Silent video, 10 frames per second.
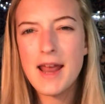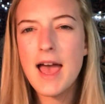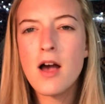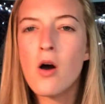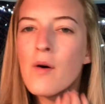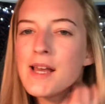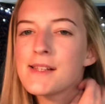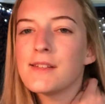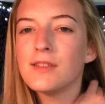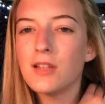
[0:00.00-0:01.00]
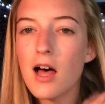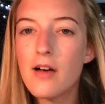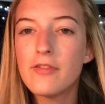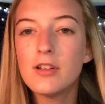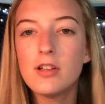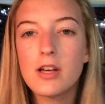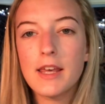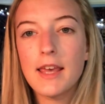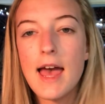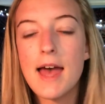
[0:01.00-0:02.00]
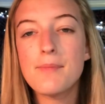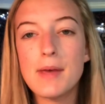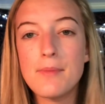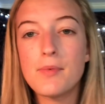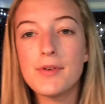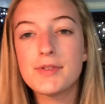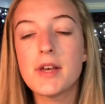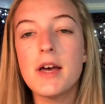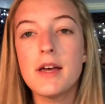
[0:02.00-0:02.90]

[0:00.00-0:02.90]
I always love looking at people's